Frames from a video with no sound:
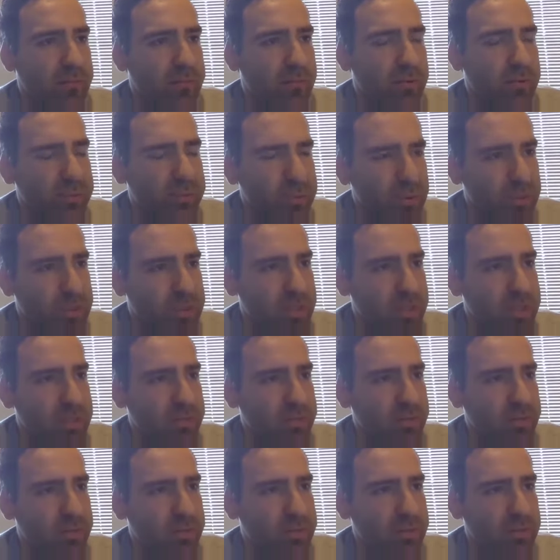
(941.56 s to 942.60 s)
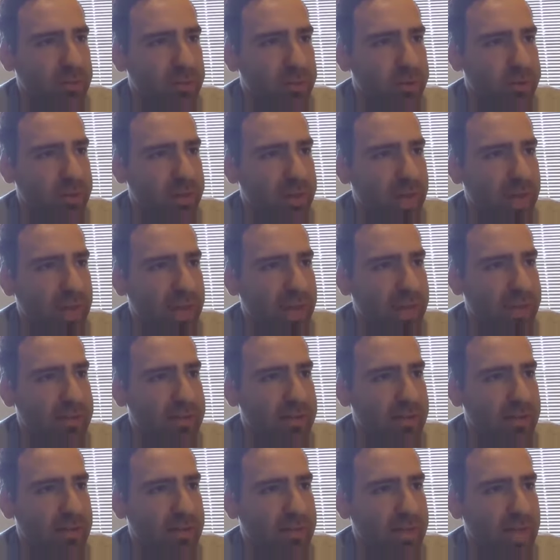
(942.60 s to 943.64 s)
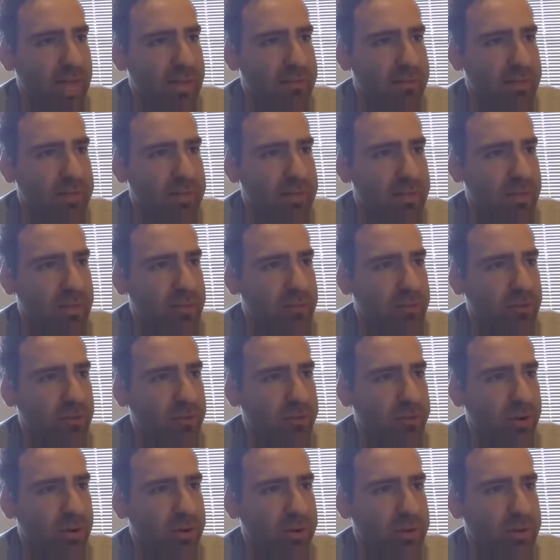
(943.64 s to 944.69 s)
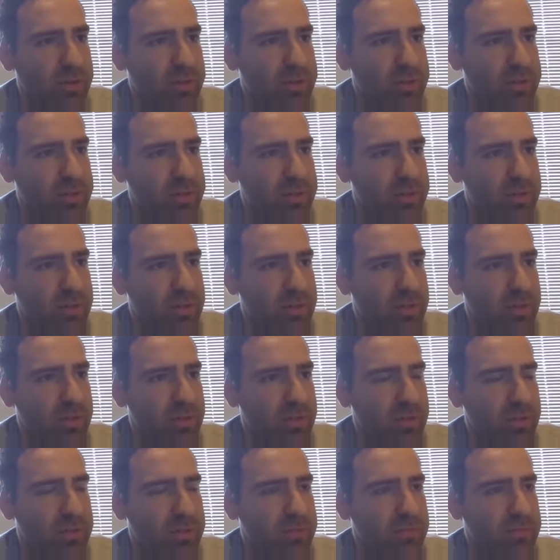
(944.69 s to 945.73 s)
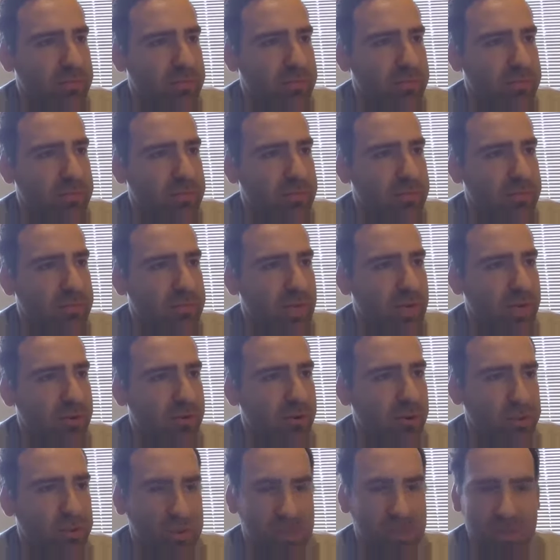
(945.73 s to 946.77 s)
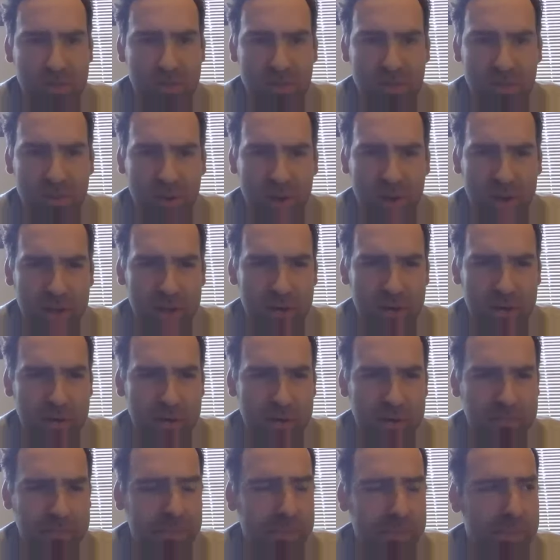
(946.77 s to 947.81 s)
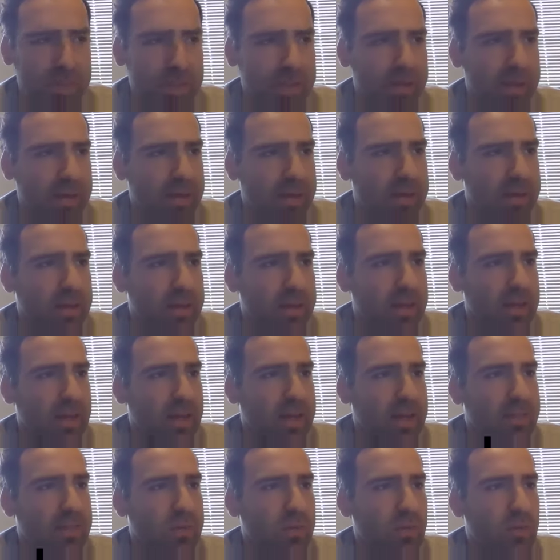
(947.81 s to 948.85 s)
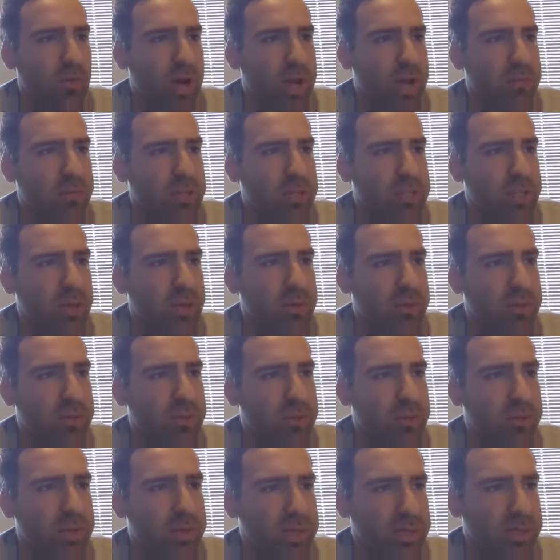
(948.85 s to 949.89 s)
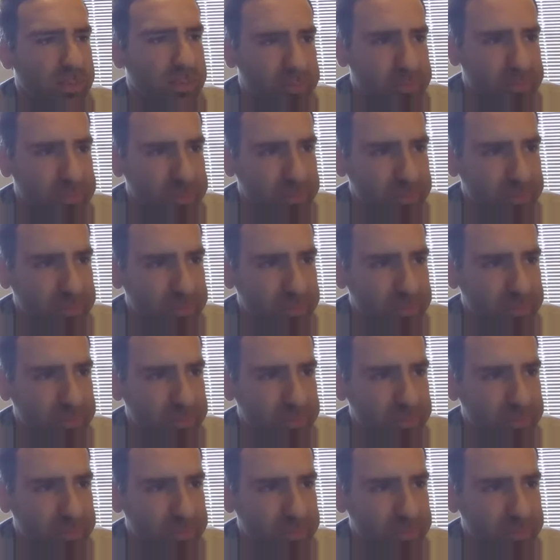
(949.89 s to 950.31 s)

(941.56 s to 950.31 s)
refusing to return land and labor to central authorities across this entire area. And the way in which they were doing it